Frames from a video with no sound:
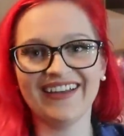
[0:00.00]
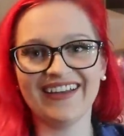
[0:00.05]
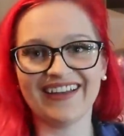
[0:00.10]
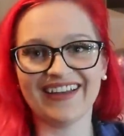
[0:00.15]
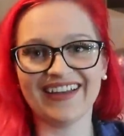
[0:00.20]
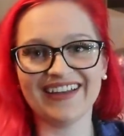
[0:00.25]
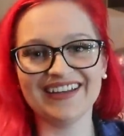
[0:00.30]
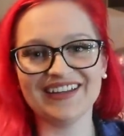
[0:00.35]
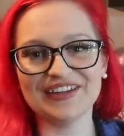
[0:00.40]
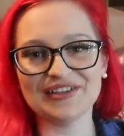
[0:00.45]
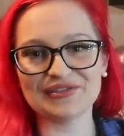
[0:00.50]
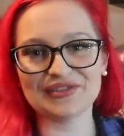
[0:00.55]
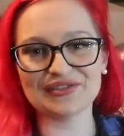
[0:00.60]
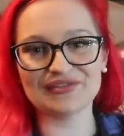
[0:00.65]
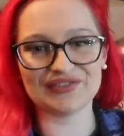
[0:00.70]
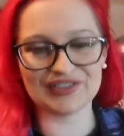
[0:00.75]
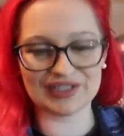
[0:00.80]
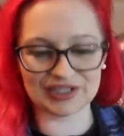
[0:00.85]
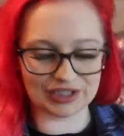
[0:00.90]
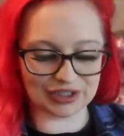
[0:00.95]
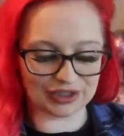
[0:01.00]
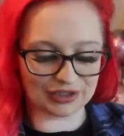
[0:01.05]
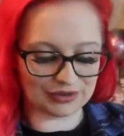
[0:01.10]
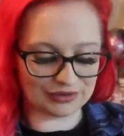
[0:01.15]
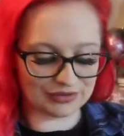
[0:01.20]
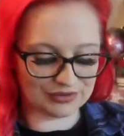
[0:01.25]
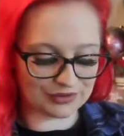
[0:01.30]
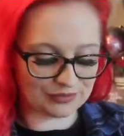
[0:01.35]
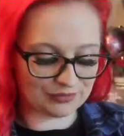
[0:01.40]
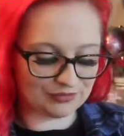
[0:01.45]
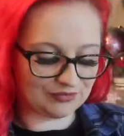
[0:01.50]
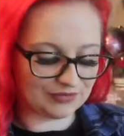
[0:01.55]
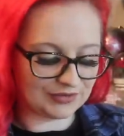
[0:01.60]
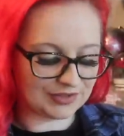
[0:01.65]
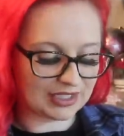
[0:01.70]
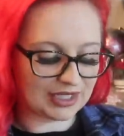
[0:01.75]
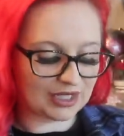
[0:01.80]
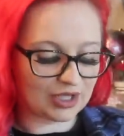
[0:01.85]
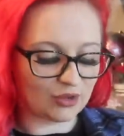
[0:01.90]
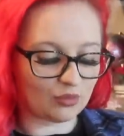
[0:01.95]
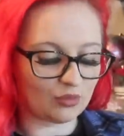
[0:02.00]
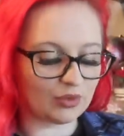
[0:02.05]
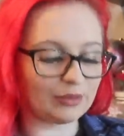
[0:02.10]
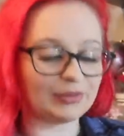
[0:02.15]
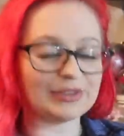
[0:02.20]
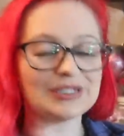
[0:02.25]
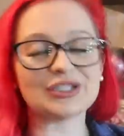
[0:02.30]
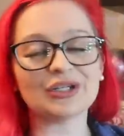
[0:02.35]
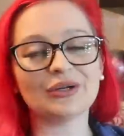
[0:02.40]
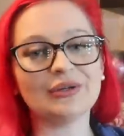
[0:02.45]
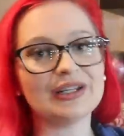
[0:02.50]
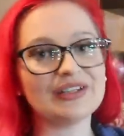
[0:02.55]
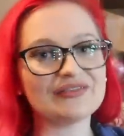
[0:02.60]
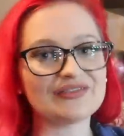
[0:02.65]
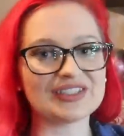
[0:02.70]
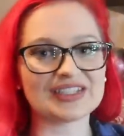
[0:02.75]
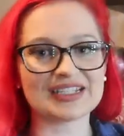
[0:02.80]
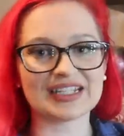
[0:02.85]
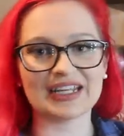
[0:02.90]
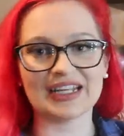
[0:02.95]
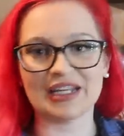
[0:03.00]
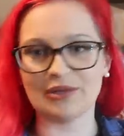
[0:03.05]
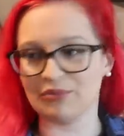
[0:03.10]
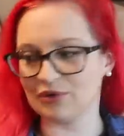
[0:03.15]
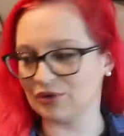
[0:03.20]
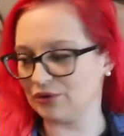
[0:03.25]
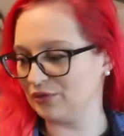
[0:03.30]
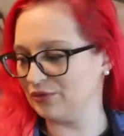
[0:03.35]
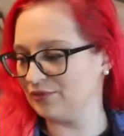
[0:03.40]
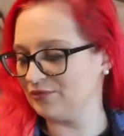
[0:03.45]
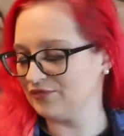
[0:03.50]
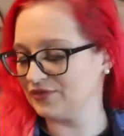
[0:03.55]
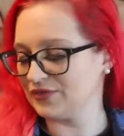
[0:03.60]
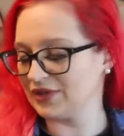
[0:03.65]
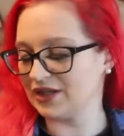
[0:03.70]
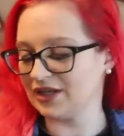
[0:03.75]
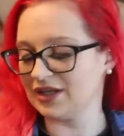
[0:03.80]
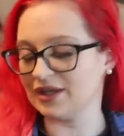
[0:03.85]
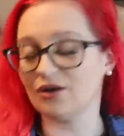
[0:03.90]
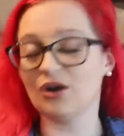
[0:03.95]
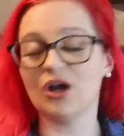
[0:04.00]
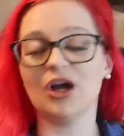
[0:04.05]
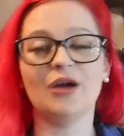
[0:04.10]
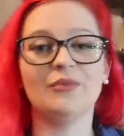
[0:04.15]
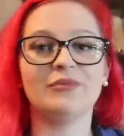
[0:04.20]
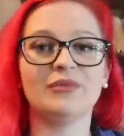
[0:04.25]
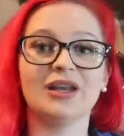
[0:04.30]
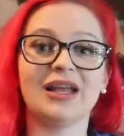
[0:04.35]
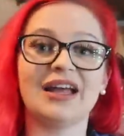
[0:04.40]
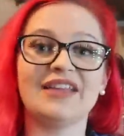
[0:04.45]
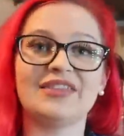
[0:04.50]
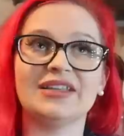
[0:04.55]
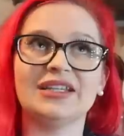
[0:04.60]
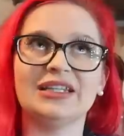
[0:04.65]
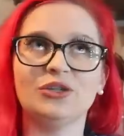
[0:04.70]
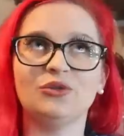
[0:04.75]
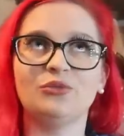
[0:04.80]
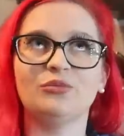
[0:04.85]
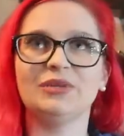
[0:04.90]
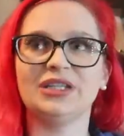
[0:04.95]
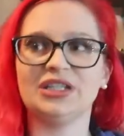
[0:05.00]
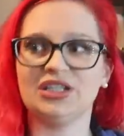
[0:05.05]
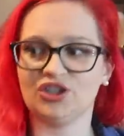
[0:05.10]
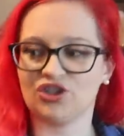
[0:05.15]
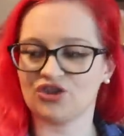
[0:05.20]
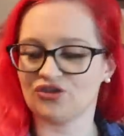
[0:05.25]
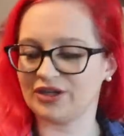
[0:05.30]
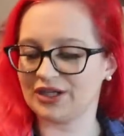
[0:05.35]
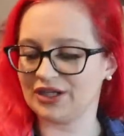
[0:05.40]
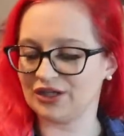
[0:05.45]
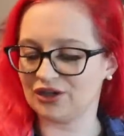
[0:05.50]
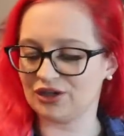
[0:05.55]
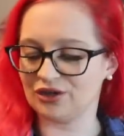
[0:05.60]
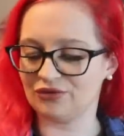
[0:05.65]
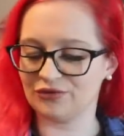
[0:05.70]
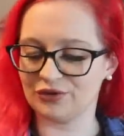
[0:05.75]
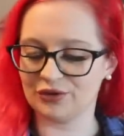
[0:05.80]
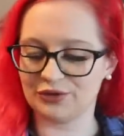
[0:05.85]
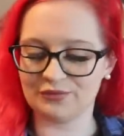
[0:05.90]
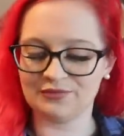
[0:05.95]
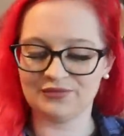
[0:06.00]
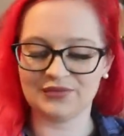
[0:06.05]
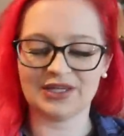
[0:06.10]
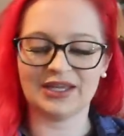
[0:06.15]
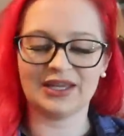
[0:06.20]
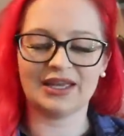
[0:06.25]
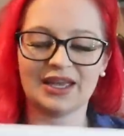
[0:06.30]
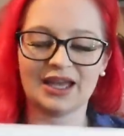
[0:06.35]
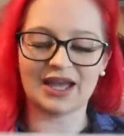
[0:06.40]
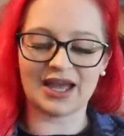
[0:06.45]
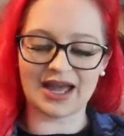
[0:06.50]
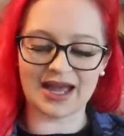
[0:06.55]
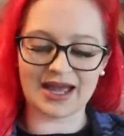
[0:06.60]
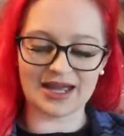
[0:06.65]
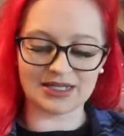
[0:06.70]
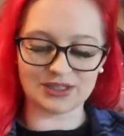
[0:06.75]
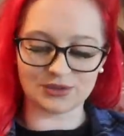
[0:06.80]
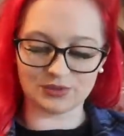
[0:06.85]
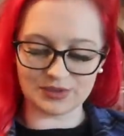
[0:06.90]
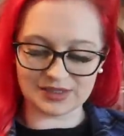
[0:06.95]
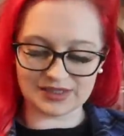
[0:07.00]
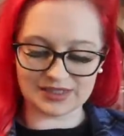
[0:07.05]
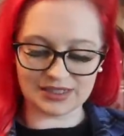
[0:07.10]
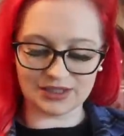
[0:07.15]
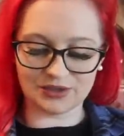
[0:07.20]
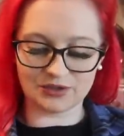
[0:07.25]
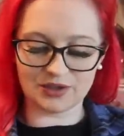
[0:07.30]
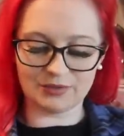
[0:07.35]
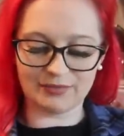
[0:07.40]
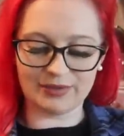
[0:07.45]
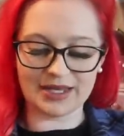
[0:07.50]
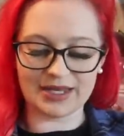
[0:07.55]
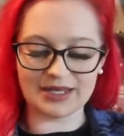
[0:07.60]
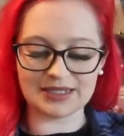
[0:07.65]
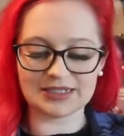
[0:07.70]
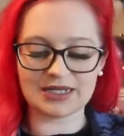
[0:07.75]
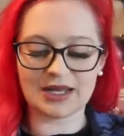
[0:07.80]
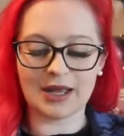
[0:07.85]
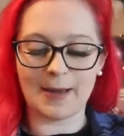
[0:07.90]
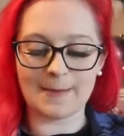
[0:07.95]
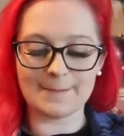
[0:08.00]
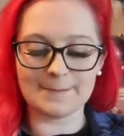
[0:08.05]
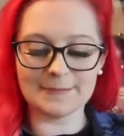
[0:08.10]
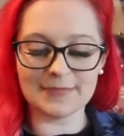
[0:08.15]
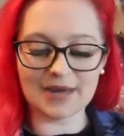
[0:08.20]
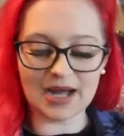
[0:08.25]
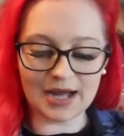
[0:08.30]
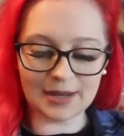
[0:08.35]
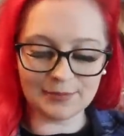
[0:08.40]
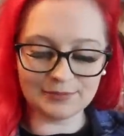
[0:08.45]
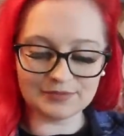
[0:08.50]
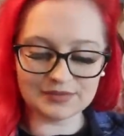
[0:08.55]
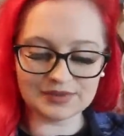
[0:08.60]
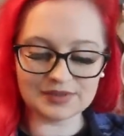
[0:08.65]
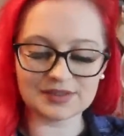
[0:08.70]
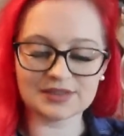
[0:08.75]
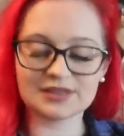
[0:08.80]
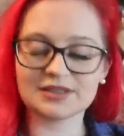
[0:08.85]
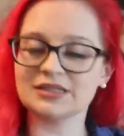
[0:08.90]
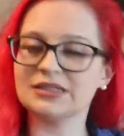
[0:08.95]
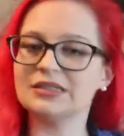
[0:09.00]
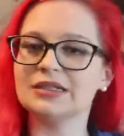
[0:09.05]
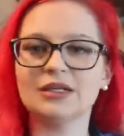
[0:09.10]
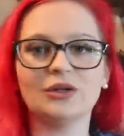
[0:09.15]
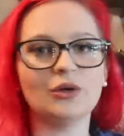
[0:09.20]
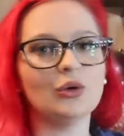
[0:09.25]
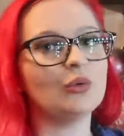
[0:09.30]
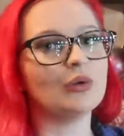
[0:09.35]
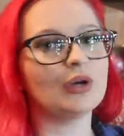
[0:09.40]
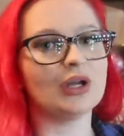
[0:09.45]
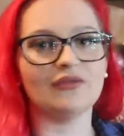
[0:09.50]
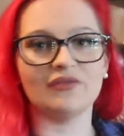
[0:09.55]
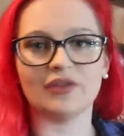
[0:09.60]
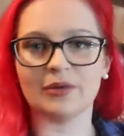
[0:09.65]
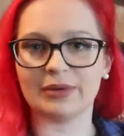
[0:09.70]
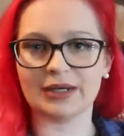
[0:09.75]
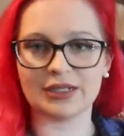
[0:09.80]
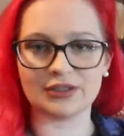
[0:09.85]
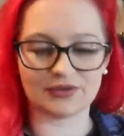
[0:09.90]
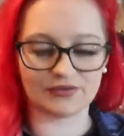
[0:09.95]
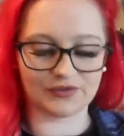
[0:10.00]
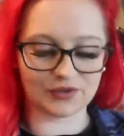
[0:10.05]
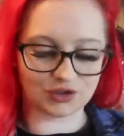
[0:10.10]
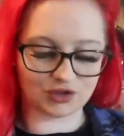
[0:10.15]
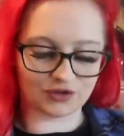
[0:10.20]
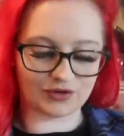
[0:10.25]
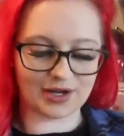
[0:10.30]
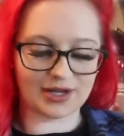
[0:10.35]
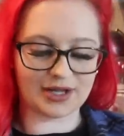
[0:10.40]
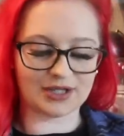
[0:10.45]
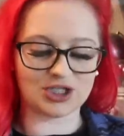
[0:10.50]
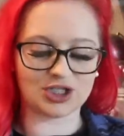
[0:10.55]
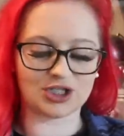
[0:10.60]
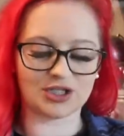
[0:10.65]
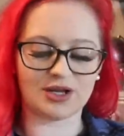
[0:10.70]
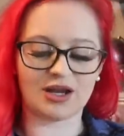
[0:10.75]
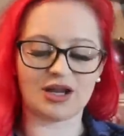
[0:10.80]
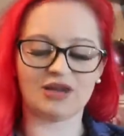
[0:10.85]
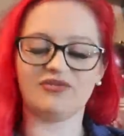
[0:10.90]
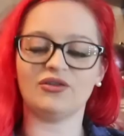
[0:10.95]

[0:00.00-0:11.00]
any of the videos where we don't have the table, um, like the little mini tray in our room, and we're sitting on the bed, Mum's all over the place with her tray, ain't she? I